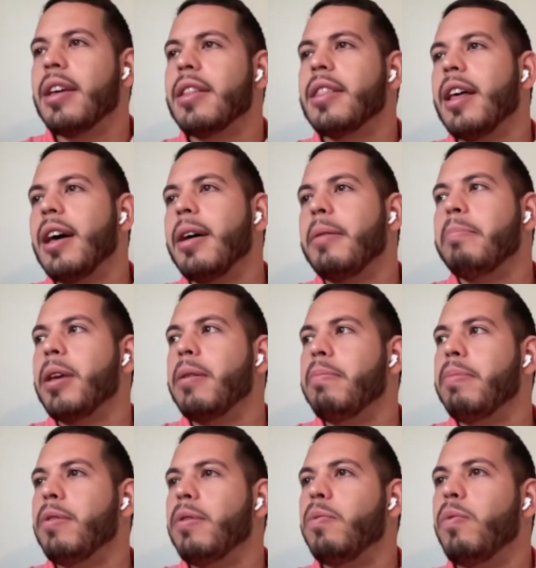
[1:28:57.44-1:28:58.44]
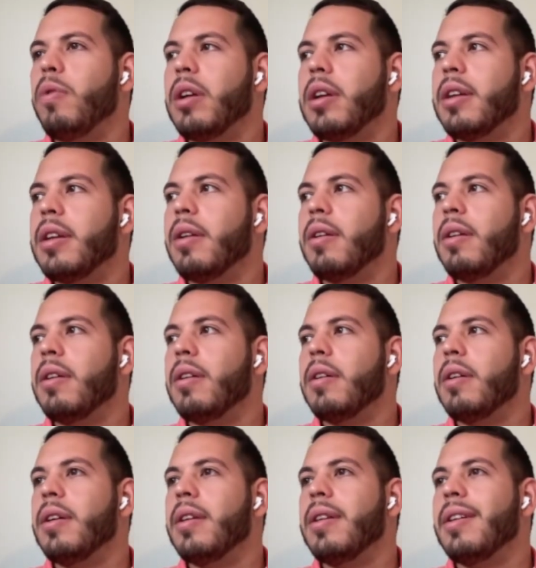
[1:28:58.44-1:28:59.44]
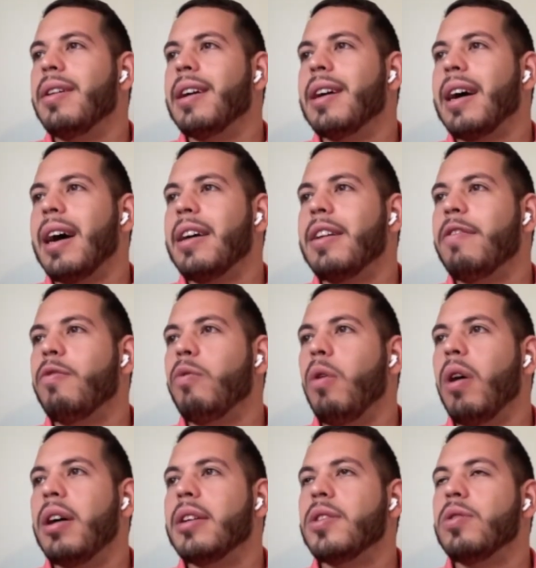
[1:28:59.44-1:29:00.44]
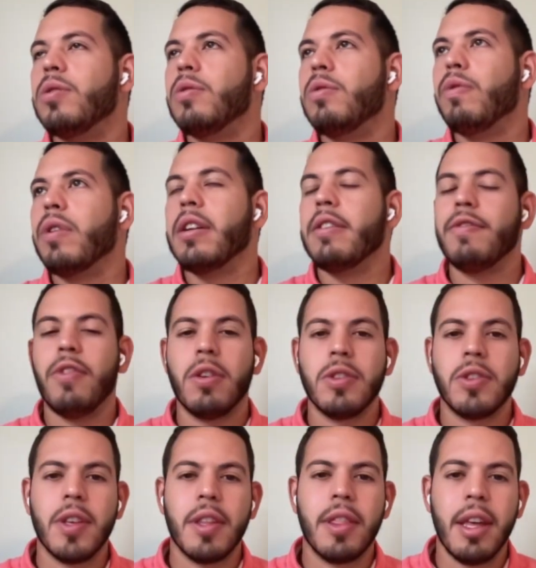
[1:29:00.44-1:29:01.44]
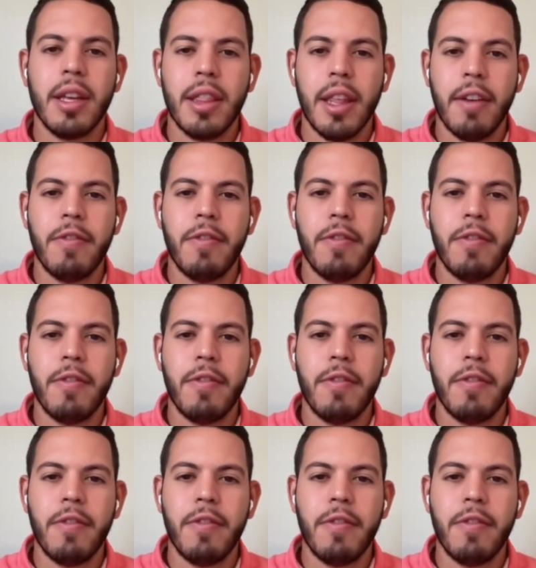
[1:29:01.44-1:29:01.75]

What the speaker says: think that people wouldn't kind of want to reinforce the thing